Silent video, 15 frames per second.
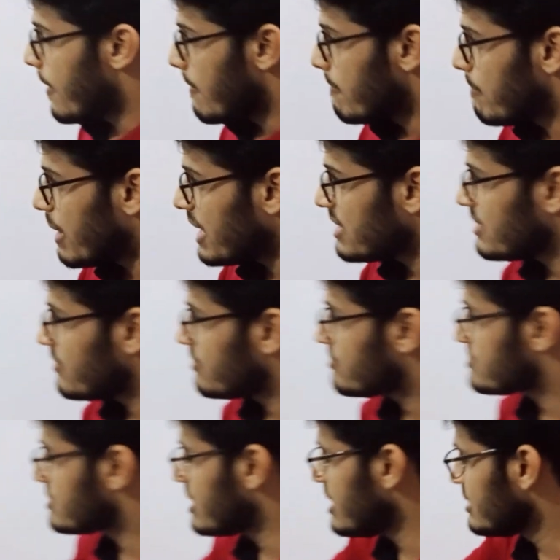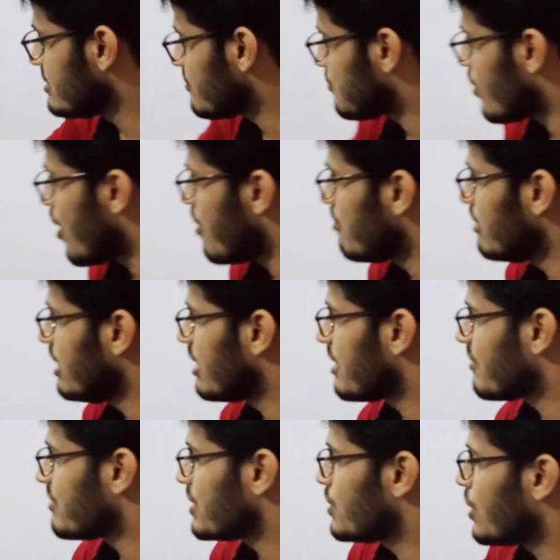by seeing the formula
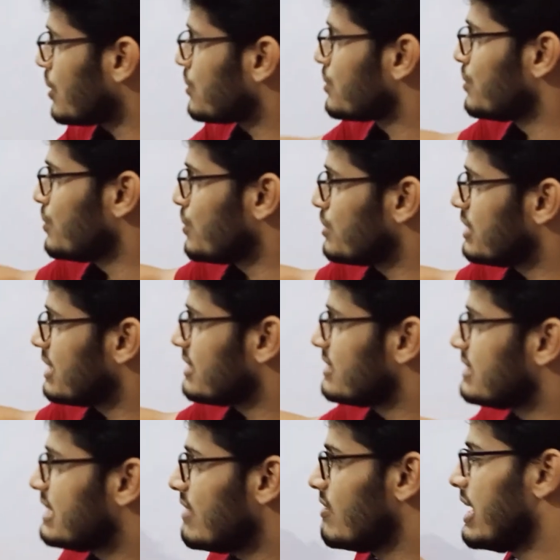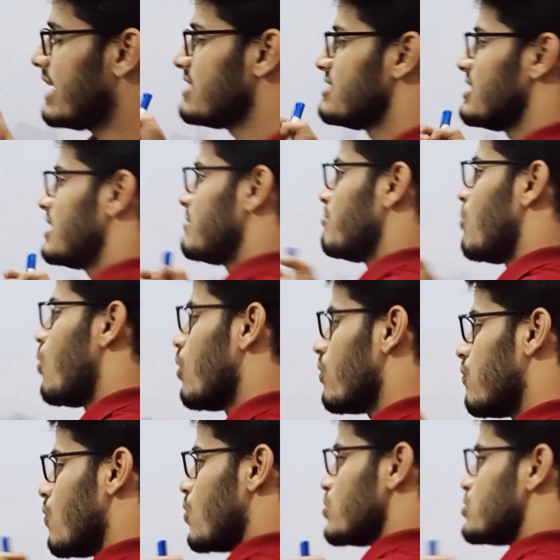we got to know that they will exert more
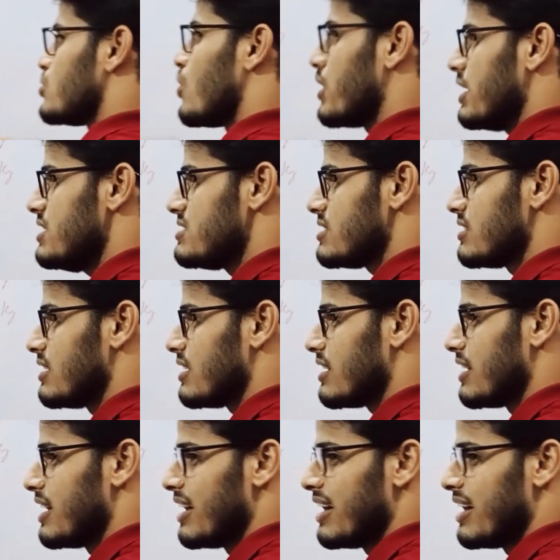force on each other.